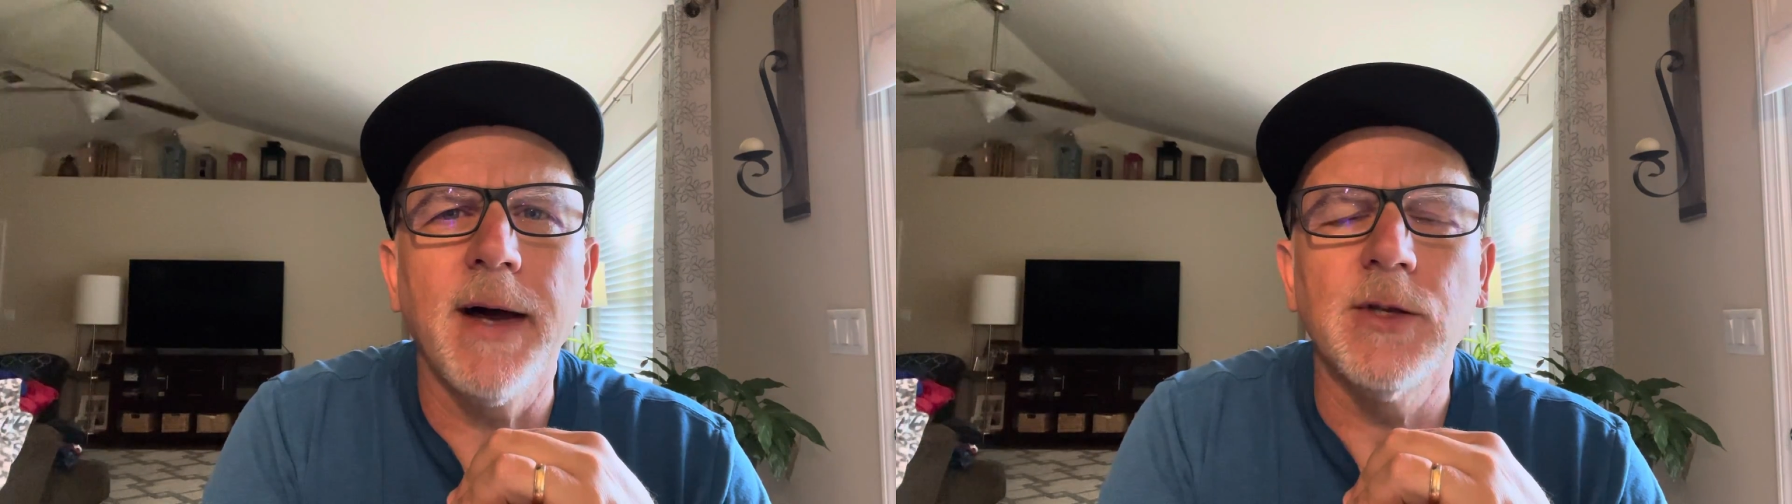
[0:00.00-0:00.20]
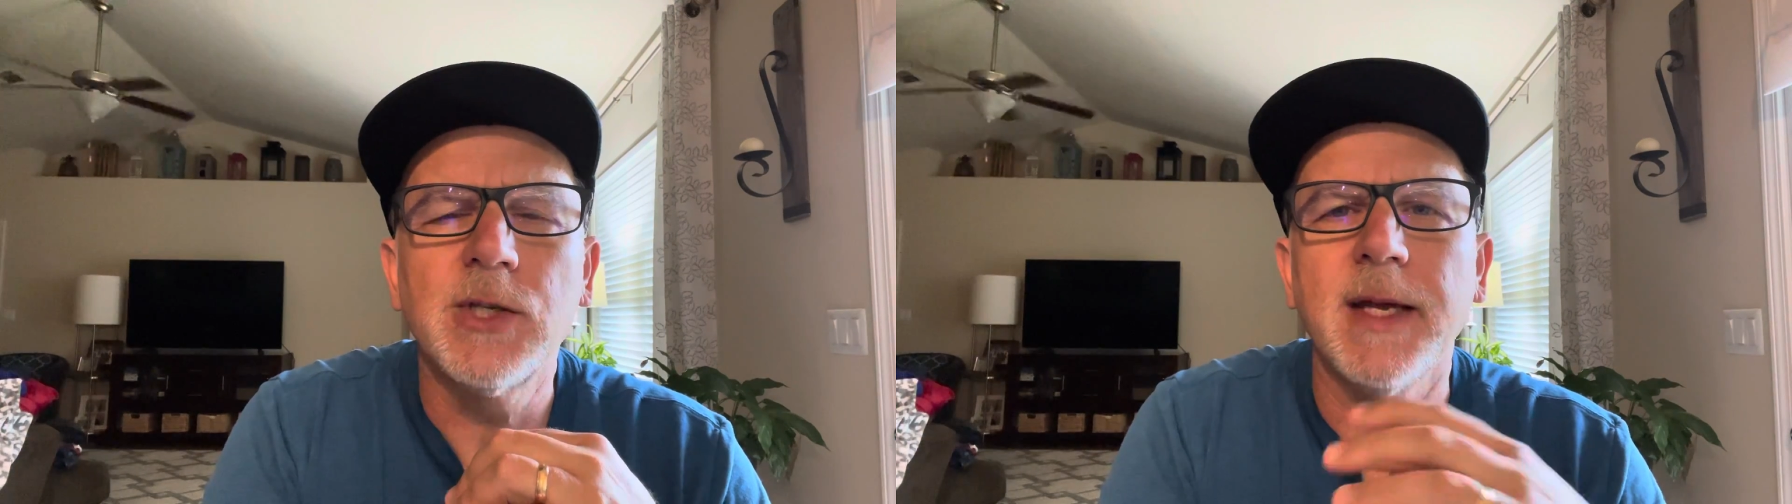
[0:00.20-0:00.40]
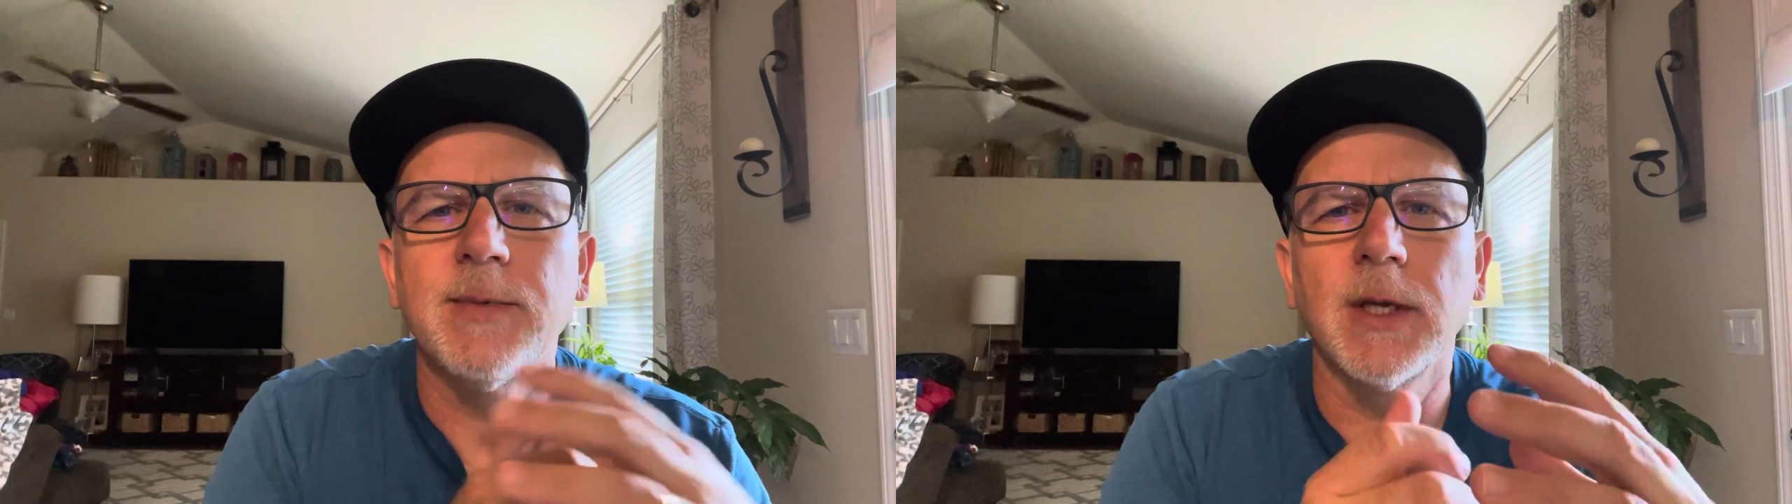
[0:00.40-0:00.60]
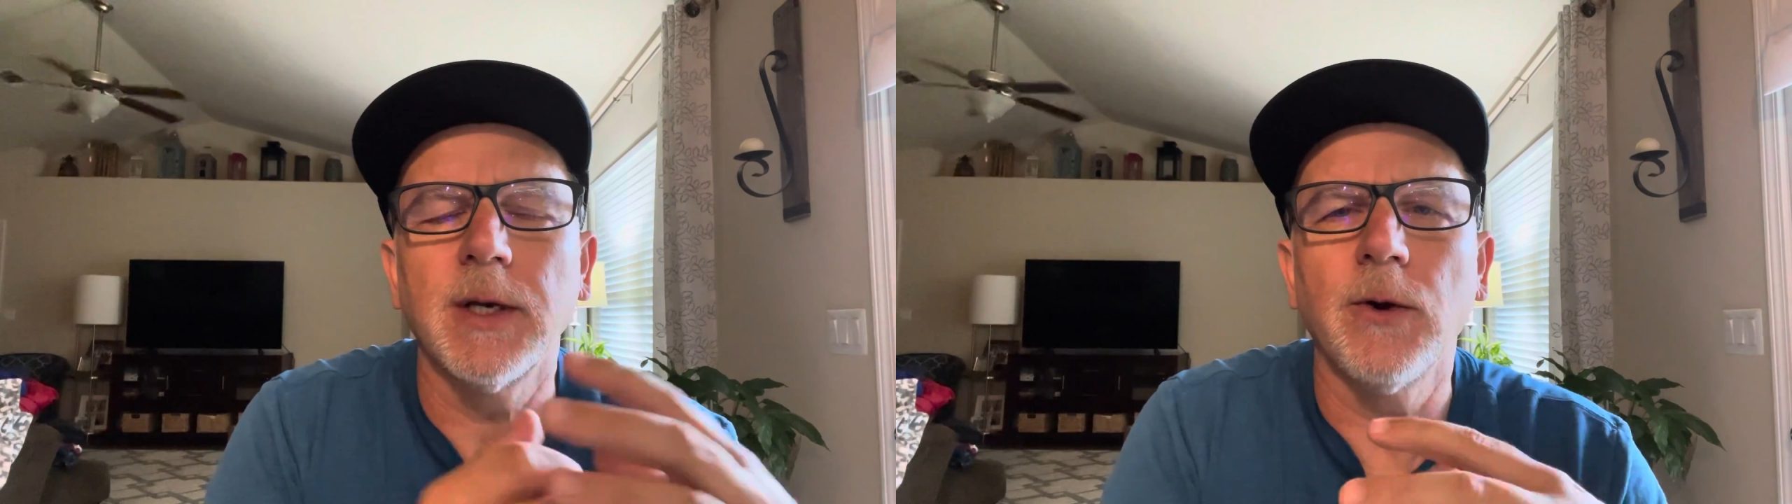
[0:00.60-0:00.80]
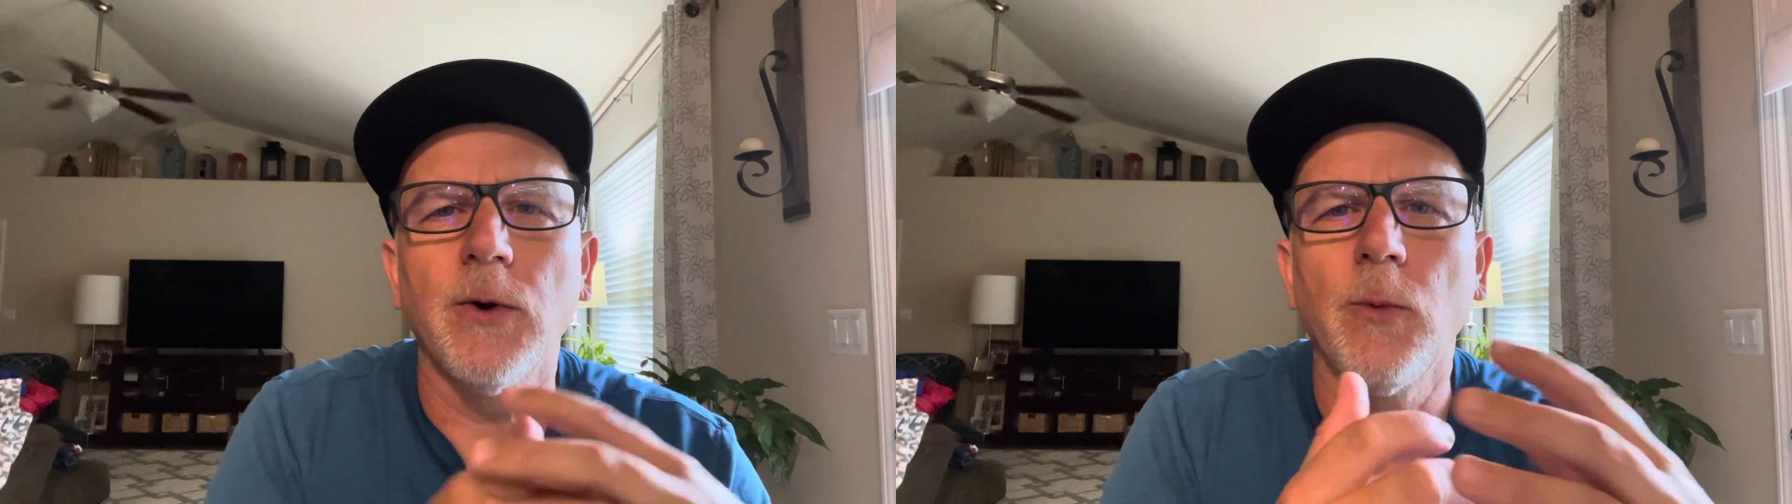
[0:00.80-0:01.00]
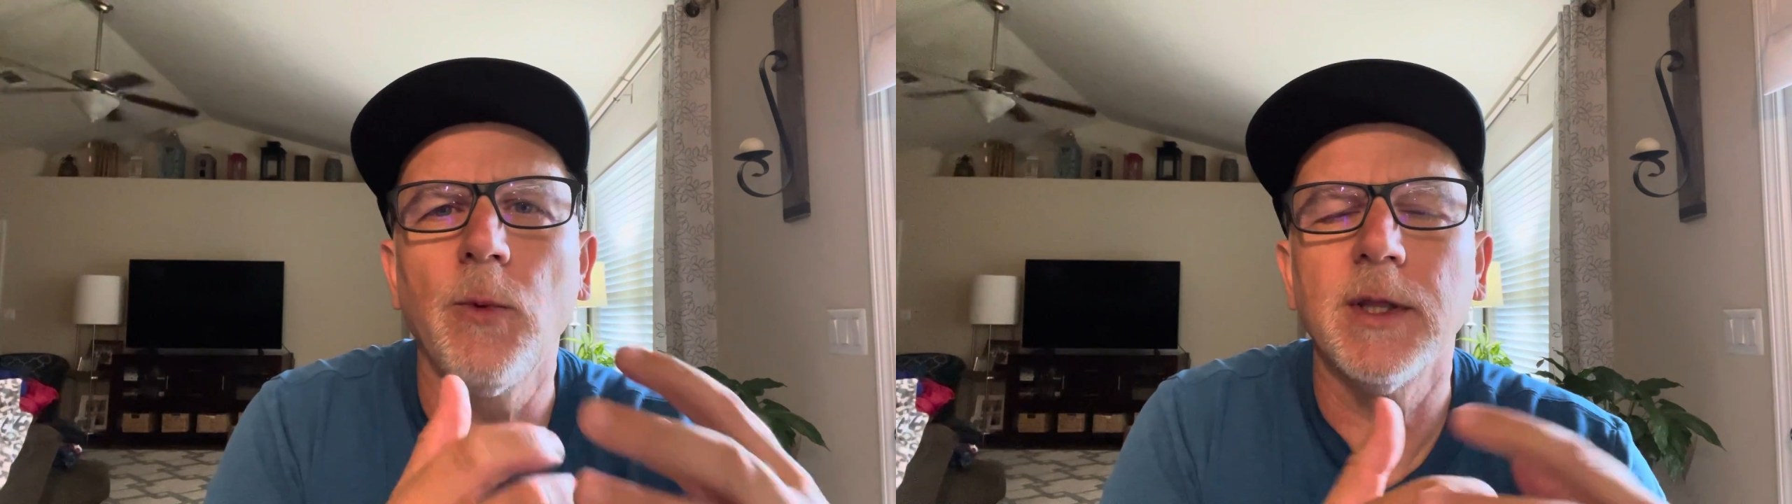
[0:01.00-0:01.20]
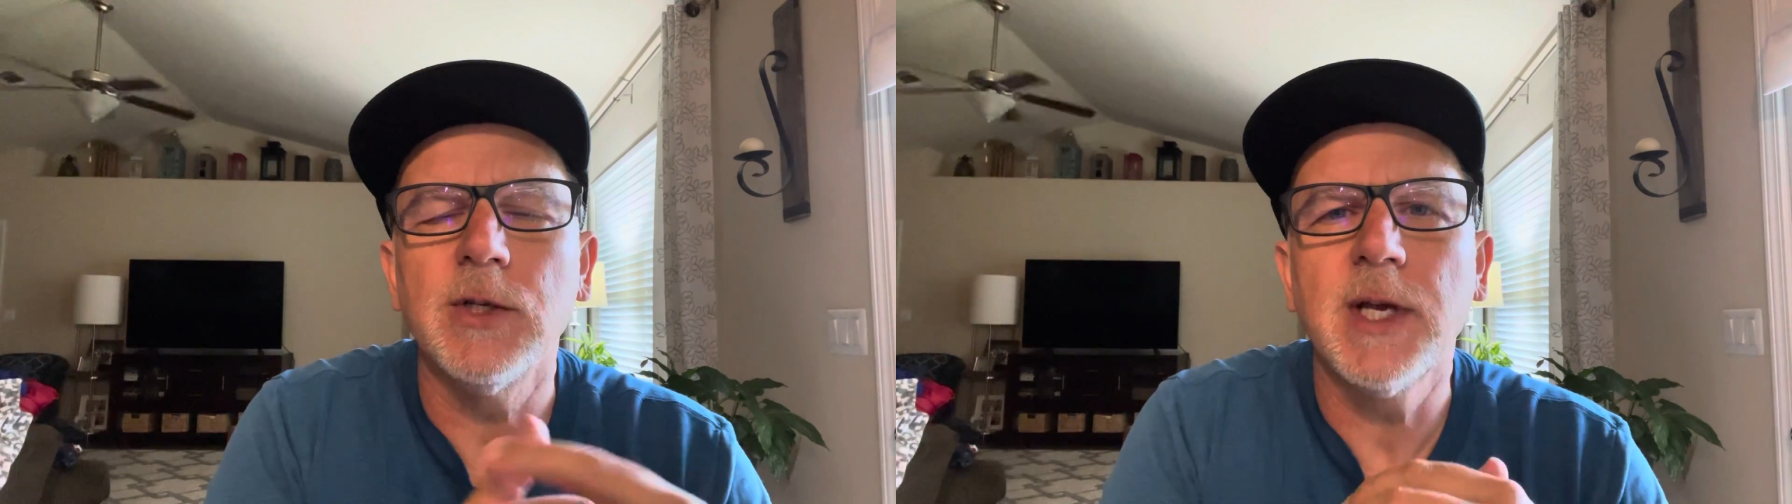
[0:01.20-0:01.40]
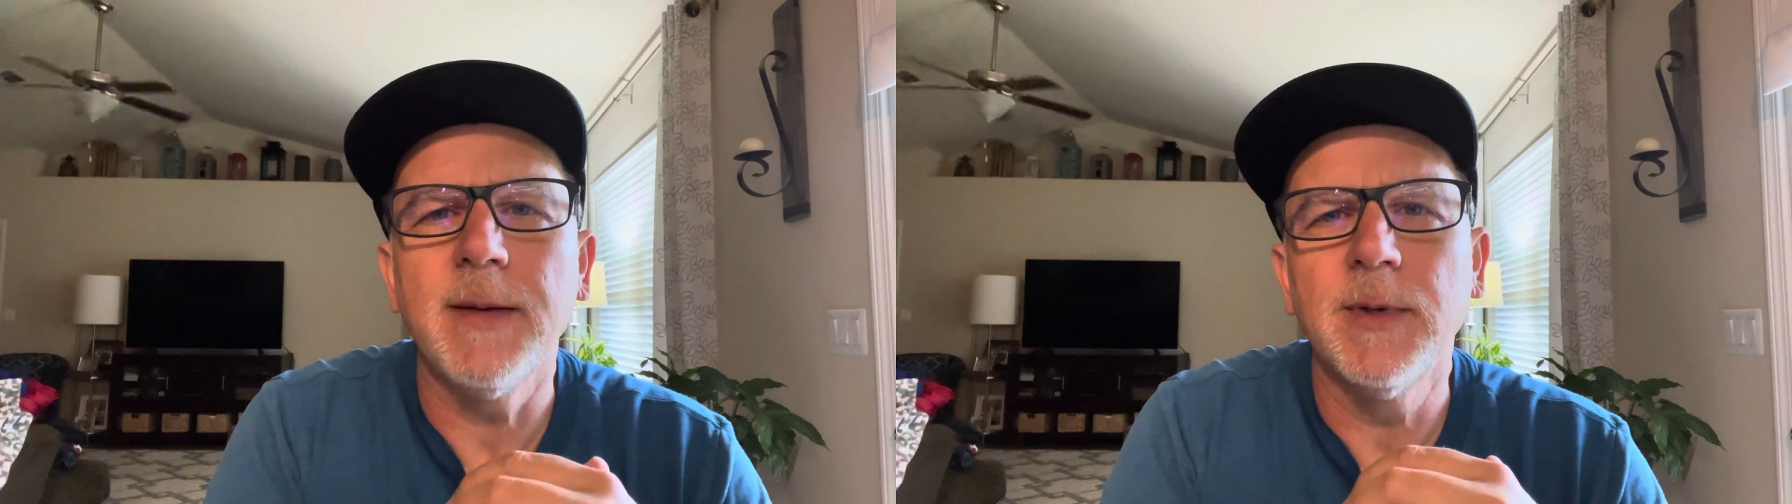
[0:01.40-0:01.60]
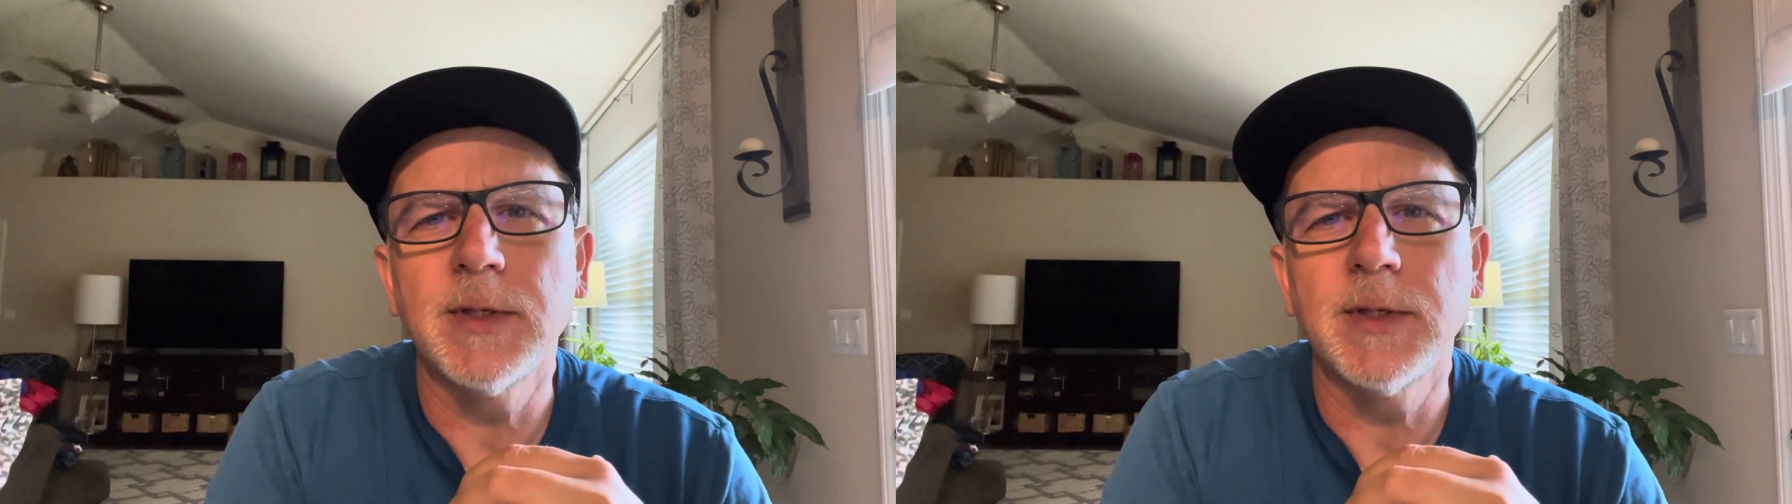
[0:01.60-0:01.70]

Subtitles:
the shape's going to go or what the shape